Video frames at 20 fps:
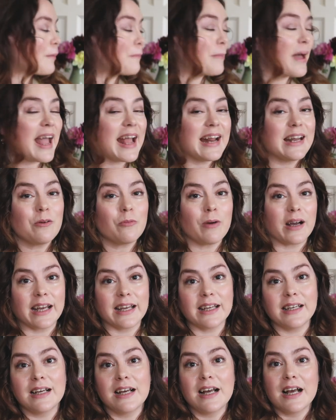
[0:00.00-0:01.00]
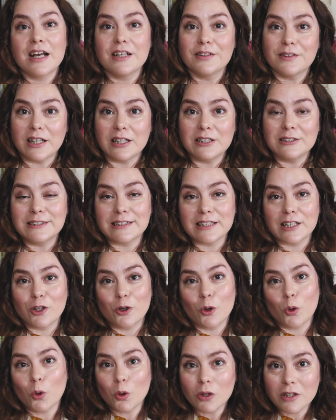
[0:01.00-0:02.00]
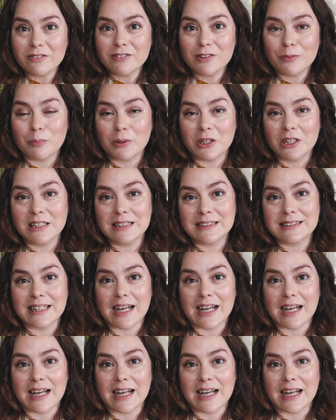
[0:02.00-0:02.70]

But anyway, those are all of the books